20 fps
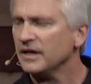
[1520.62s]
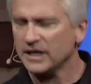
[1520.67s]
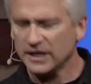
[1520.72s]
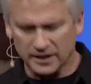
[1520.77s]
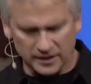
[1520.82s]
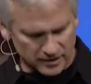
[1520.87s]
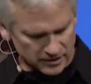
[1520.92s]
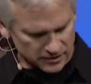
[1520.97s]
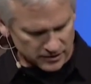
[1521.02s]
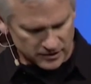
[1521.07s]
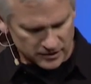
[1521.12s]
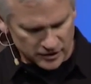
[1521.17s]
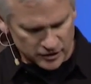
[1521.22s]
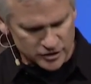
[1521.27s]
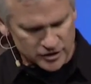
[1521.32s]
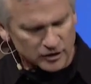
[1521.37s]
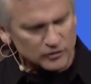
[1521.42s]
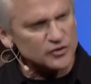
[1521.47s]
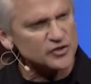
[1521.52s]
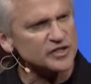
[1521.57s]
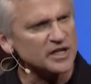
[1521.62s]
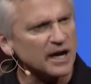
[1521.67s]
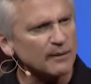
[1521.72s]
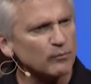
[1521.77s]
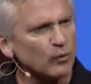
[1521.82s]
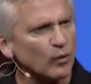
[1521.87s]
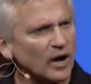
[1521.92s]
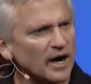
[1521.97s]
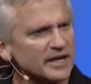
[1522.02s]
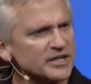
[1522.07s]
and there's no
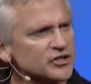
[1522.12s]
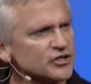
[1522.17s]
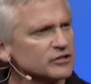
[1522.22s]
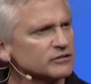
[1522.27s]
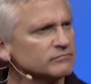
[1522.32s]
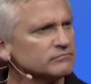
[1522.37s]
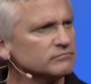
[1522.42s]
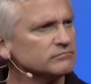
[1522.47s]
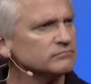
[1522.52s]
stopwatch.